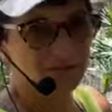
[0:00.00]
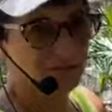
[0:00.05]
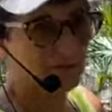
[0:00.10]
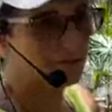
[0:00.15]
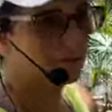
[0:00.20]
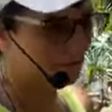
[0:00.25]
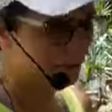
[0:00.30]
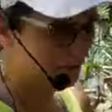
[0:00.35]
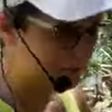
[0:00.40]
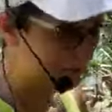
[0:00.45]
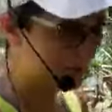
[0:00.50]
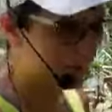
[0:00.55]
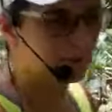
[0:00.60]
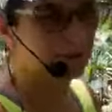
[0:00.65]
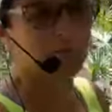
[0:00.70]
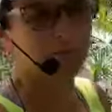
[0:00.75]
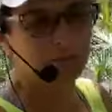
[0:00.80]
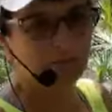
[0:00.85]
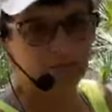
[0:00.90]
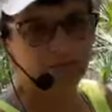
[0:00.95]
you're
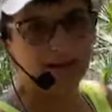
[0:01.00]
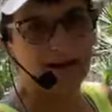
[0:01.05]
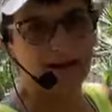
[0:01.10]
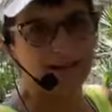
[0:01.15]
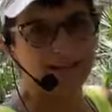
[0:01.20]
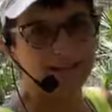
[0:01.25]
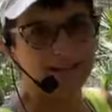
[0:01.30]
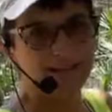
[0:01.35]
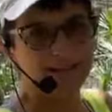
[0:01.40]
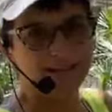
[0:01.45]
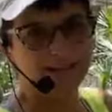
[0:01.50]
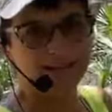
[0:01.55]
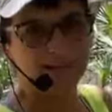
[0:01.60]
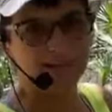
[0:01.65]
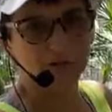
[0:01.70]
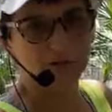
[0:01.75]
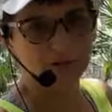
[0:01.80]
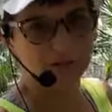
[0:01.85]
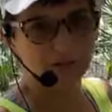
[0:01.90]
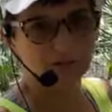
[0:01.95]
familiar with that, he's
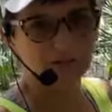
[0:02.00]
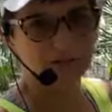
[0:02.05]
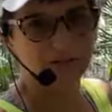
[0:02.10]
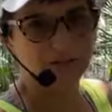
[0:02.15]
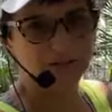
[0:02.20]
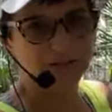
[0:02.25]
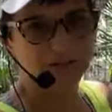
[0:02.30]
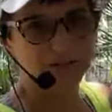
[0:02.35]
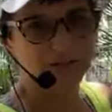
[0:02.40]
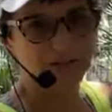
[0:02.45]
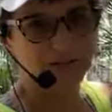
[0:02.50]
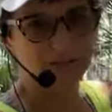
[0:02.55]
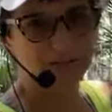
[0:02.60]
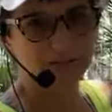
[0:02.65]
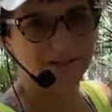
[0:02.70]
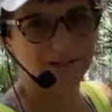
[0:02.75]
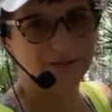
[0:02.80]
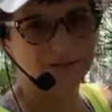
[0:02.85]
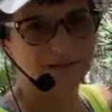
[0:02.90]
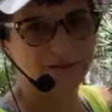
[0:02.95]
an orphan who
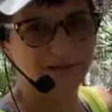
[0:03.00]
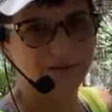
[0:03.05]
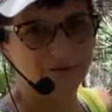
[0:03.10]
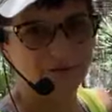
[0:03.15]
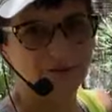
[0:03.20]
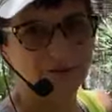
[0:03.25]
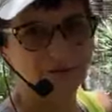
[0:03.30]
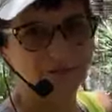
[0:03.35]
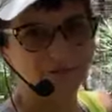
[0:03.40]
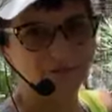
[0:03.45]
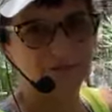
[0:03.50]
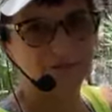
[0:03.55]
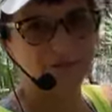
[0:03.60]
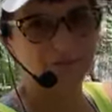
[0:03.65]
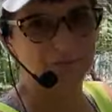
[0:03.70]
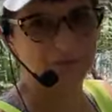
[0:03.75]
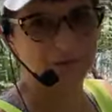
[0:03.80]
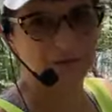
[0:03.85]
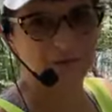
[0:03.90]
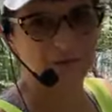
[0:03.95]
is searching for
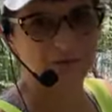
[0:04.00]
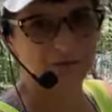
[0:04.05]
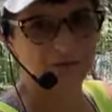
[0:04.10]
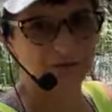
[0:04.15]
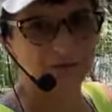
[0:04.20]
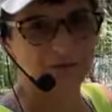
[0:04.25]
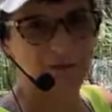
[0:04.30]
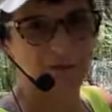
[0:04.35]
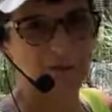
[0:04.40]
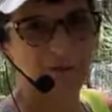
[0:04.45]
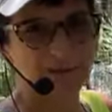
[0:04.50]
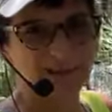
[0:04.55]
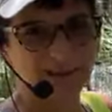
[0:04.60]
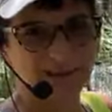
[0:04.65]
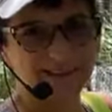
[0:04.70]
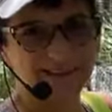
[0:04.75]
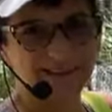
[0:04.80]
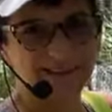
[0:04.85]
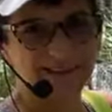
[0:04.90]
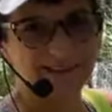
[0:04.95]
his mother. So
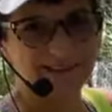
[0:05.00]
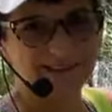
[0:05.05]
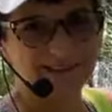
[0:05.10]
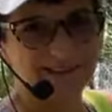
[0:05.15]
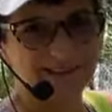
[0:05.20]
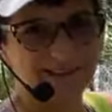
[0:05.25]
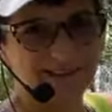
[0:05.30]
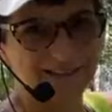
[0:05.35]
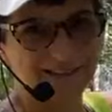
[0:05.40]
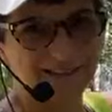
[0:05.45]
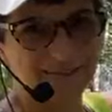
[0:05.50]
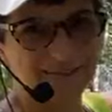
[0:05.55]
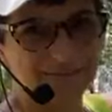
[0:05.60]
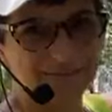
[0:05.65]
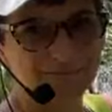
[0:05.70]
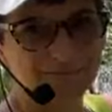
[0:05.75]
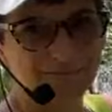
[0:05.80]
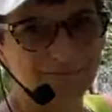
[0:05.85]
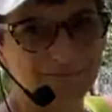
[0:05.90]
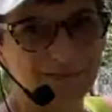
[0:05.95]
that's the
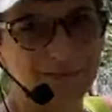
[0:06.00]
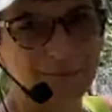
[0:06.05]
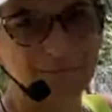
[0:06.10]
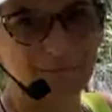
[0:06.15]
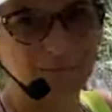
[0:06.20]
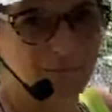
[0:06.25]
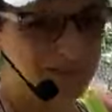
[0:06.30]
theme